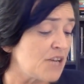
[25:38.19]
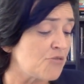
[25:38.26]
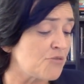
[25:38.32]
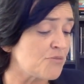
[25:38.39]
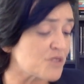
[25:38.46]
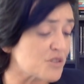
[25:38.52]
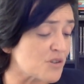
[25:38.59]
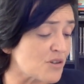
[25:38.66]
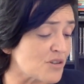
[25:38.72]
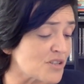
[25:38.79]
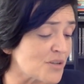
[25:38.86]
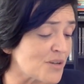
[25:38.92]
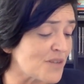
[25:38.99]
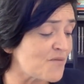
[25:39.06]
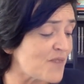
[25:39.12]
we must
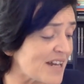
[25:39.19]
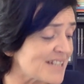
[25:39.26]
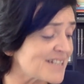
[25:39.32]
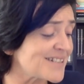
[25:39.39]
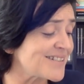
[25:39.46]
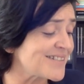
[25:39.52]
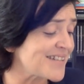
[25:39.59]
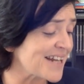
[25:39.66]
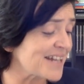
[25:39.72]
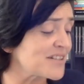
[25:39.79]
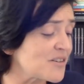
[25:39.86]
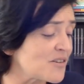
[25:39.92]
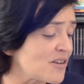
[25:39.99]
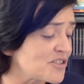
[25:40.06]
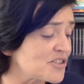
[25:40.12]
also invest in
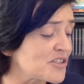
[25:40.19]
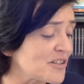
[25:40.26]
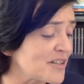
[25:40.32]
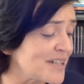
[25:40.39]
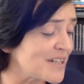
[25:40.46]
technological